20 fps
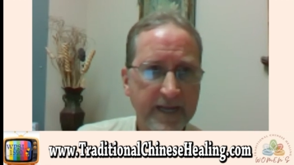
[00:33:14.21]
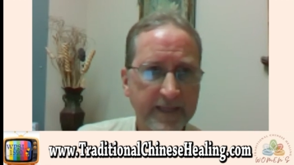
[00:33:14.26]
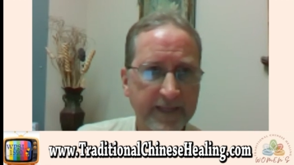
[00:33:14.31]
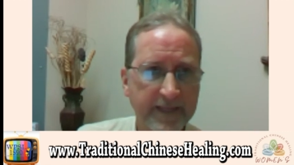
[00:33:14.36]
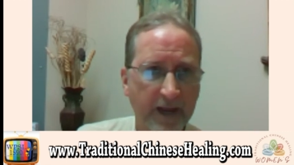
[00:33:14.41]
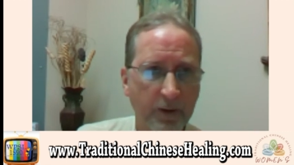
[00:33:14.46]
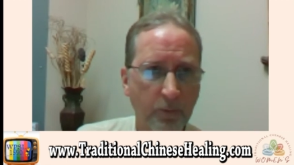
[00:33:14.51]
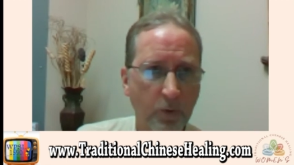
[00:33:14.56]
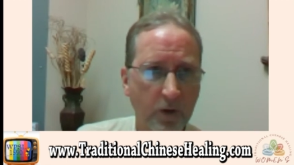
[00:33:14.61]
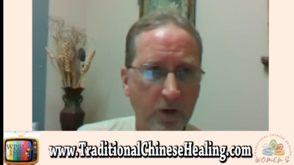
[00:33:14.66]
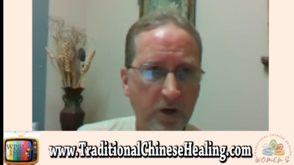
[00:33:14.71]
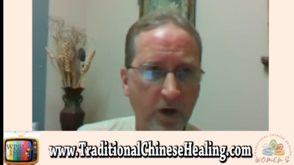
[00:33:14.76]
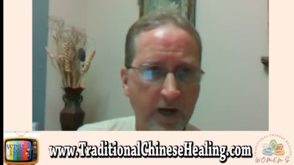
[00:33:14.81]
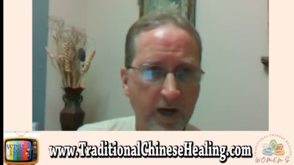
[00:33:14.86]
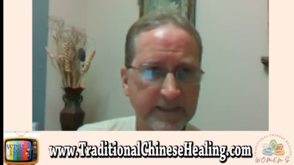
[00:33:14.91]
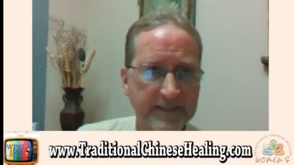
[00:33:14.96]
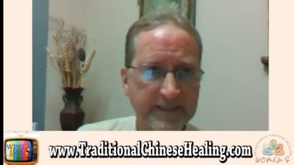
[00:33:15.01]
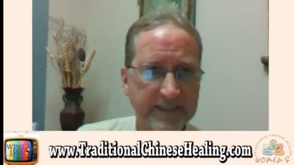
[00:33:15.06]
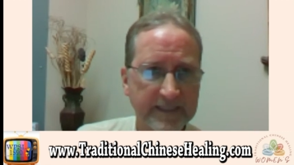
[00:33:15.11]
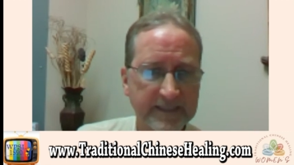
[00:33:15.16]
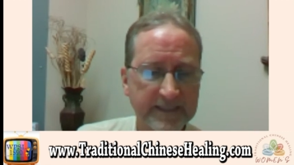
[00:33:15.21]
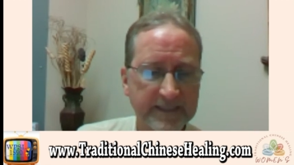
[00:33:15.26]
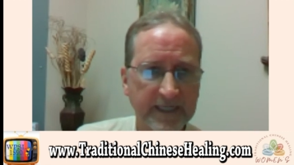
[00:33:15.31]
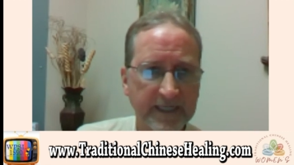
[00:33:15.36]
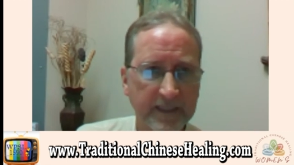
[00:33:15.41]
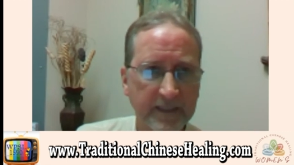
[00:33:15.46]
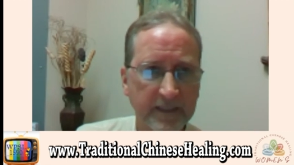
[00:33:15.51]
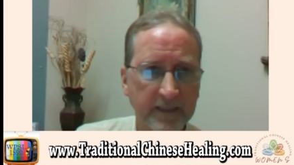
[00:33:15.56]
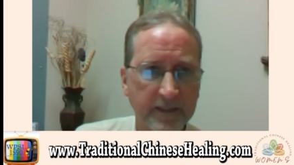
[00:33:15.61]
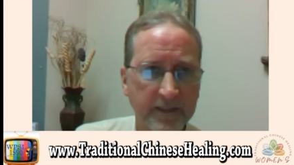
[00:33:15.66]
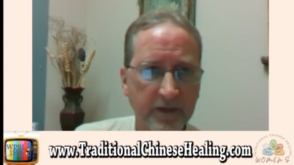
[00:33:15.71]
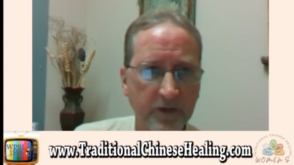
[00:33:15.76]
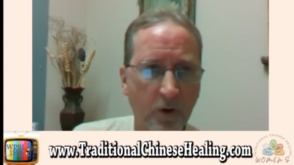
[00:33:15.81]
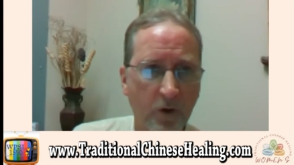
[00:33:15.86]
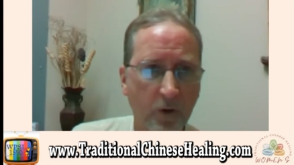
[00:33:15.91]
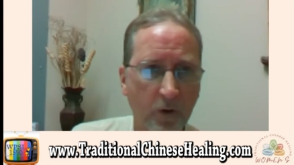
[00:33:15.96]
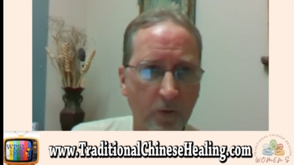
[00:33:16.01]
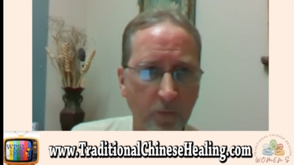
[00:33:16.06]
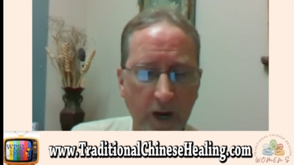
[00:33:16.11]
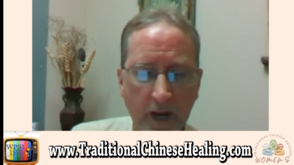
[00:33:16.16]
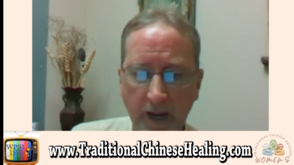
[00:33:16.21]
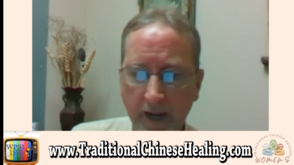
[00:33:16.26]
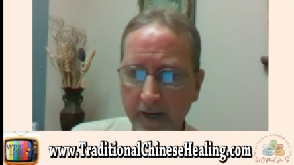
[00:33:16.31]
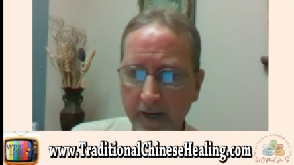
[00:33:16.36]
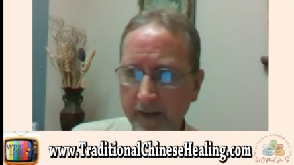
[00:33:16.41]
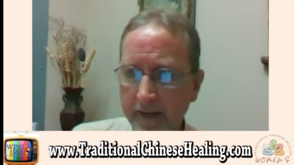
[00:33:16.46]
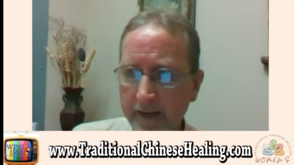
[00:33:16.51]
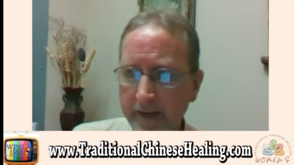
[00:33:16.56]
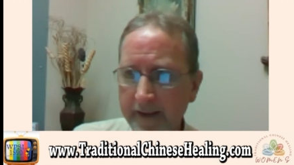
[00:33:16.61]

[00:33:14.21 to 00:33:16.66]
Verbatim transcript: that will cause that signaling to go awry.